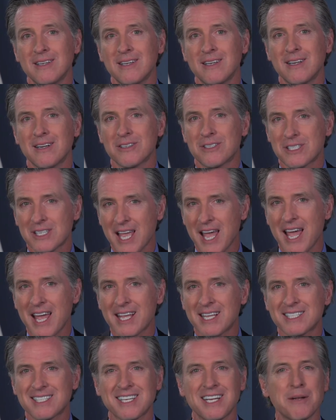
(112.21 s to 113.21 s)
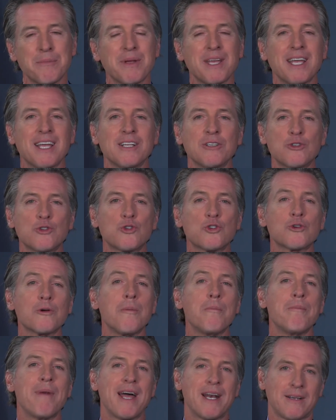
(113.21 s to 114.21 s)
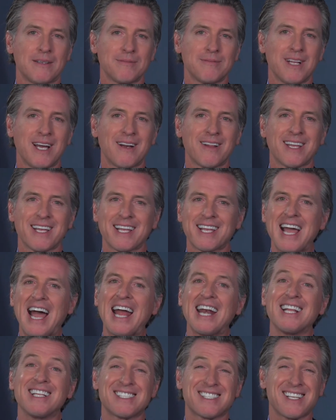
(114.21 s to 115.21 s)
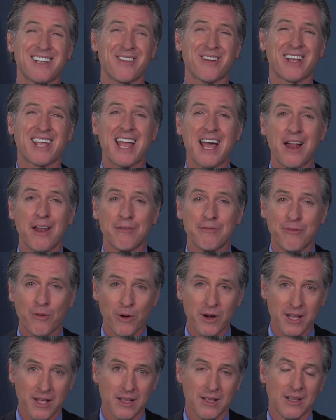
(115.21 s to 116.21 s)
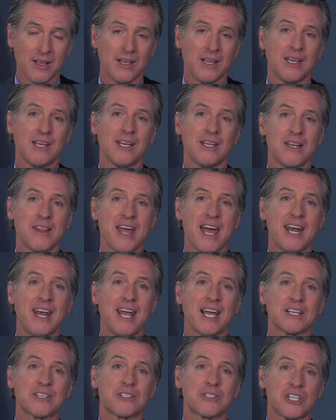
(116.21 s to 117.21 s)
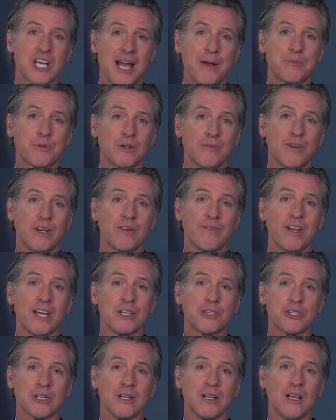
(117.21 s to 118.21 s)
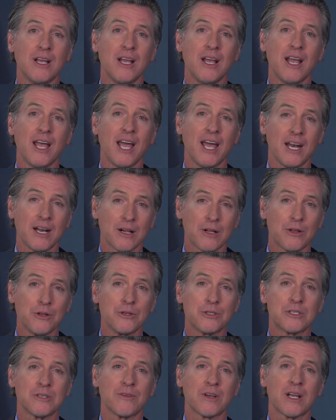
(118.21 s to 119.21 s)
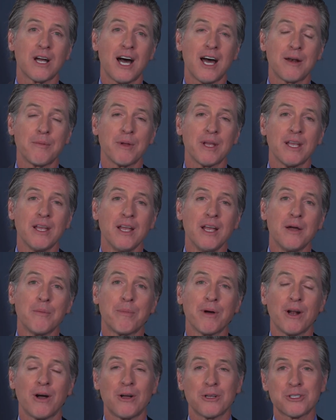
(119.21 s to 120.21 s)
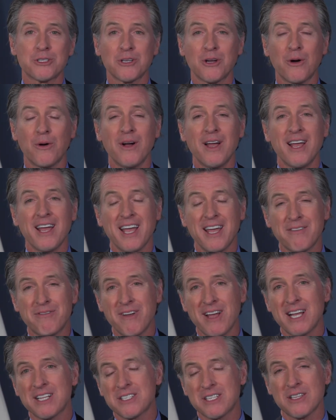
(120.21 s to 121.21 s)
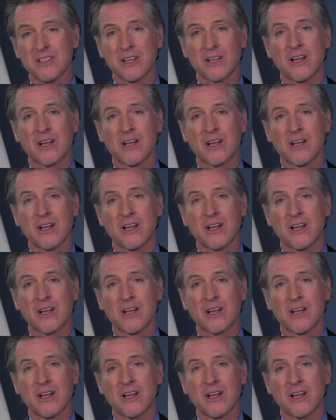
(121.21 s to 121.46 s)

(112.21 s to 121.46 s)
You know, SCAG is going to be instrumental, not only in guiding Southern California into that next chapter of innovation and inclusive economy, but also advancing the